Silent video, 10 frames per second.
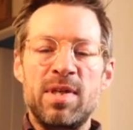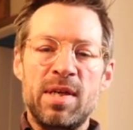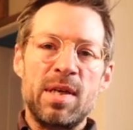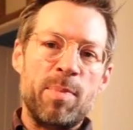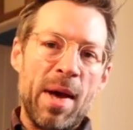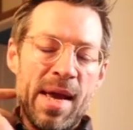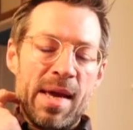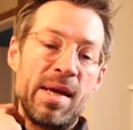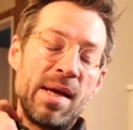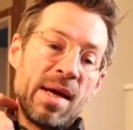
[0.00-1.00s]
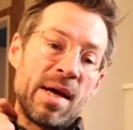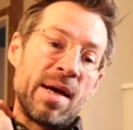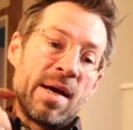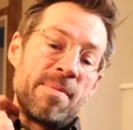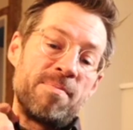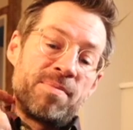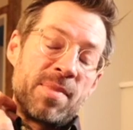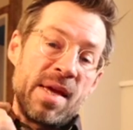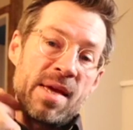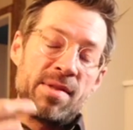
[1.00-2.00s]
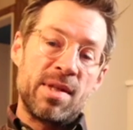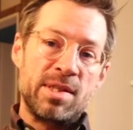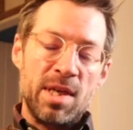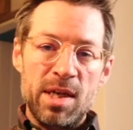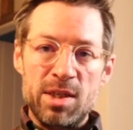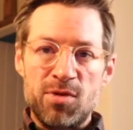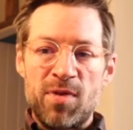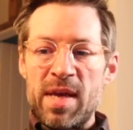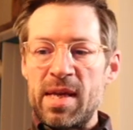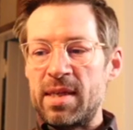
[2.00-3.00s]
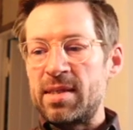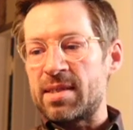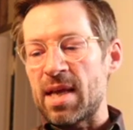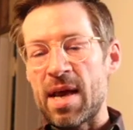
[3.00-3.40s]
So you're going to pay the search fees.